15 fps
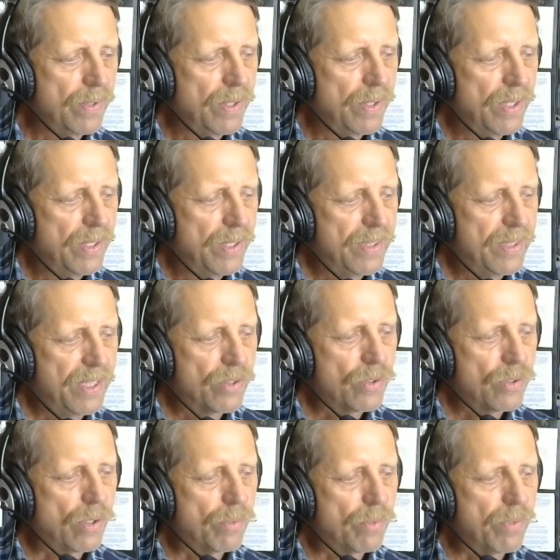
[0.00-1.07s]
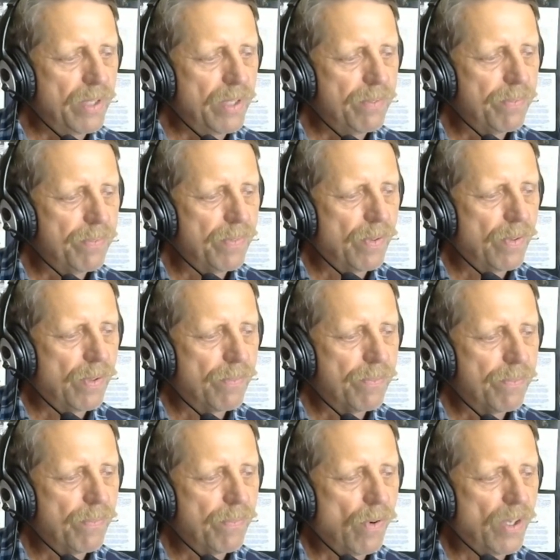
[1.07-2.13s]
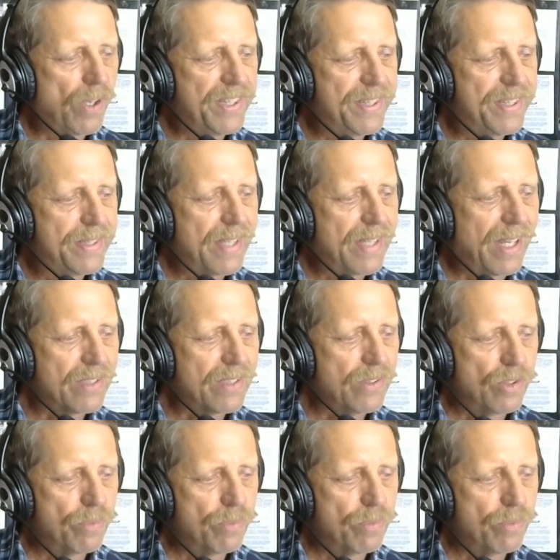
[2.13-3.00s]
The assault rate on doctors,